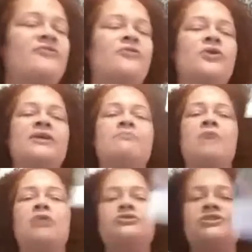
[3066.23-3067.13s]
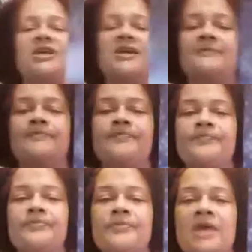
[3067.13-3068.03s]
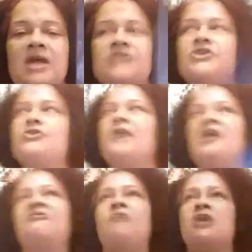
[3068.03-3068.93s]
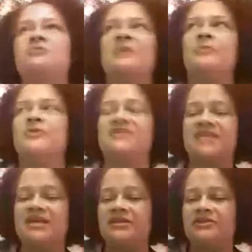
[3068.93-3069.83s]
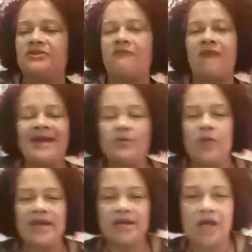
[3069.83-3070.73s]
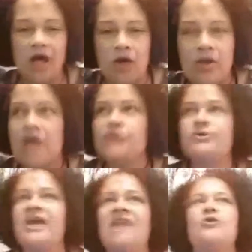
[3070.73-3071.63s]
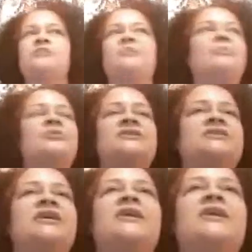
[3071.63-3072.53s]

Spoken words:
emotion. So you can't force people to see the right way to go. You can't force people to see,